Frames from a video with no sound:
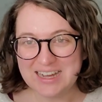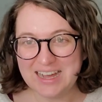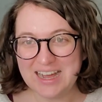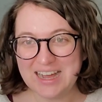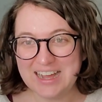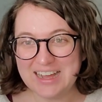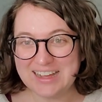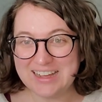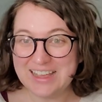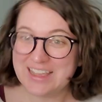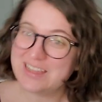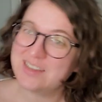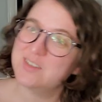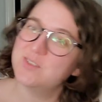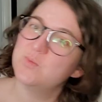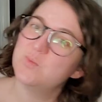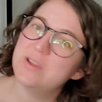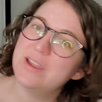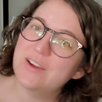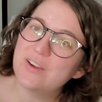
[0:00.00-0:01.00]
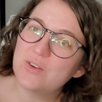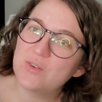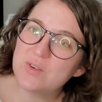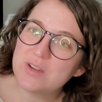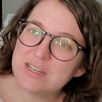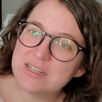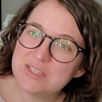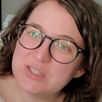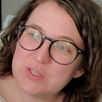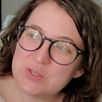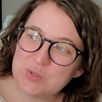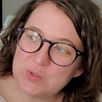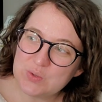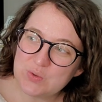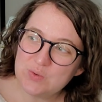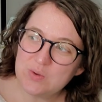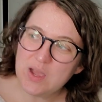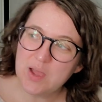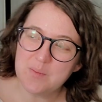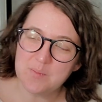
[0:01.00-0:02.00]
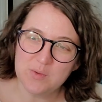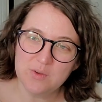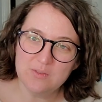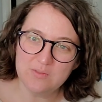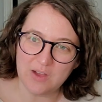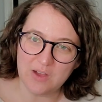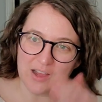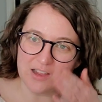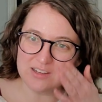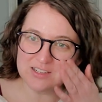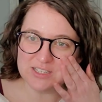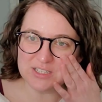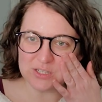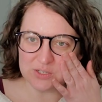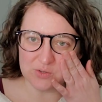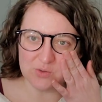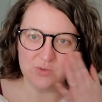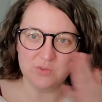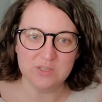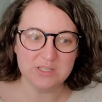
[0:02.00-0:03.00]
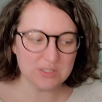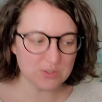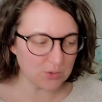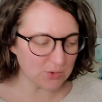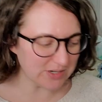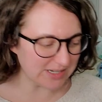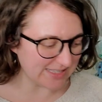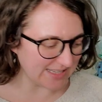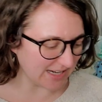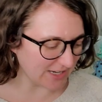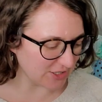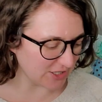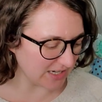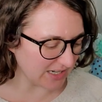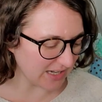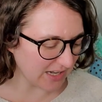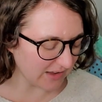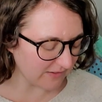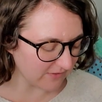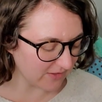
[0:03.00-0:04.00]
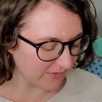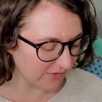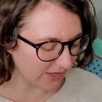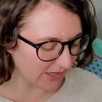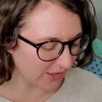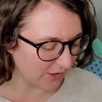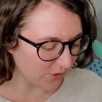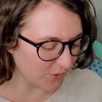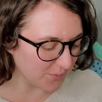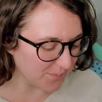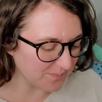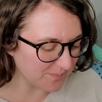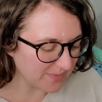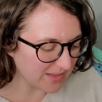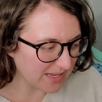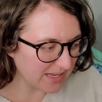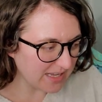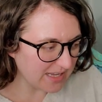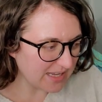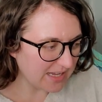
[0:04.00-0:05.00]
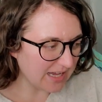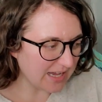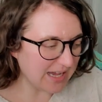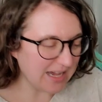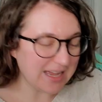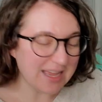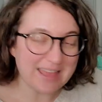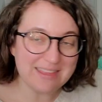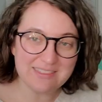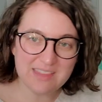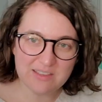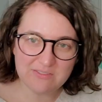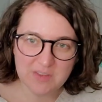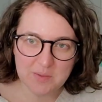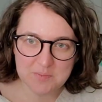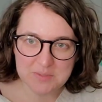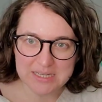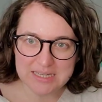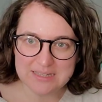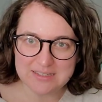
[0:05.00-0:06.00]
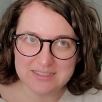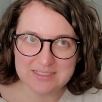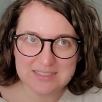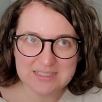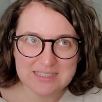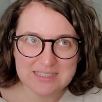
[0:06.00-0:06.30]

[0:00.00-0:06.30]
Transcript: Uh, and we are going to move on to the story section of the video uh, and life update.